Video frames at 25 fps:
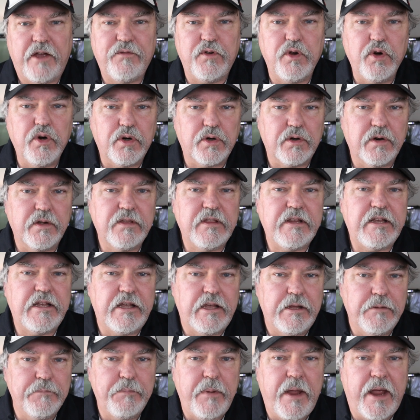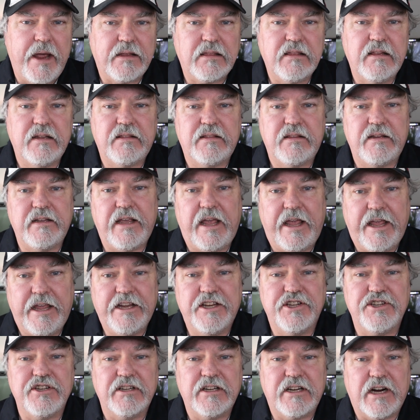Have you heard the impact that the
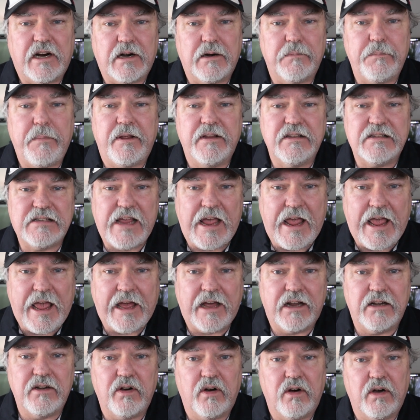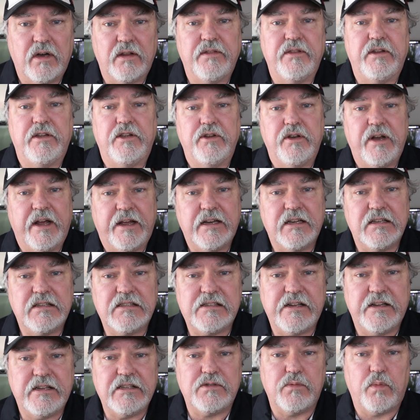Asian carp has had on the United
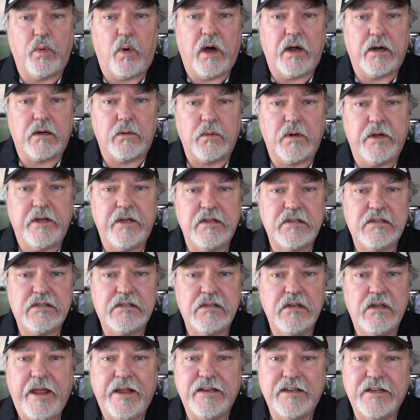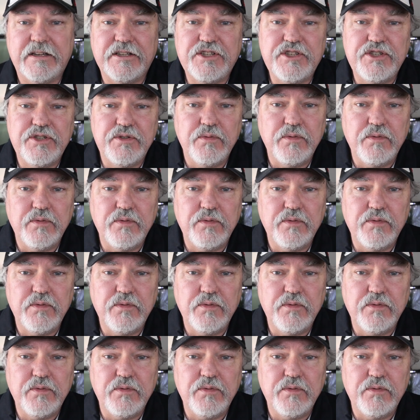States waterways? And did